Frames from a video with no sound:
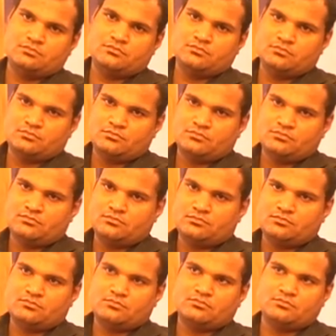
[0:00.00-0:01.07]

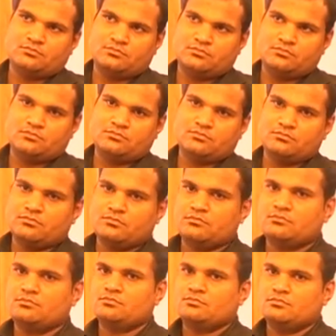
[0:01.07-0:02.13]

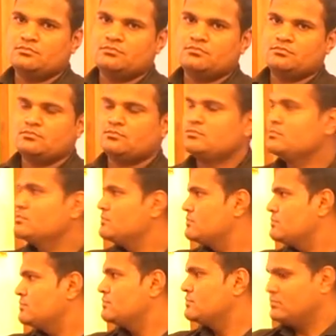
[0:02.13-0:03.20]

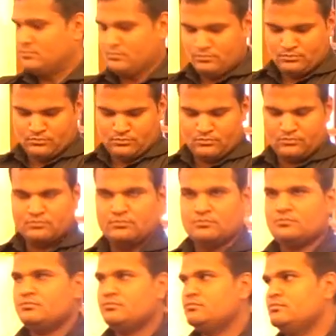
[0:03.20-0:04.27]

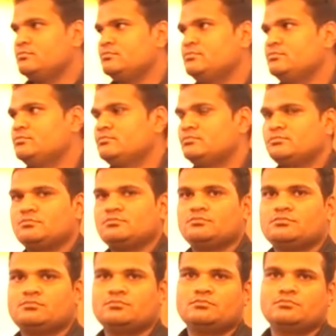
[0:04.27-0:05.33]
No words are spoken by the person on screen.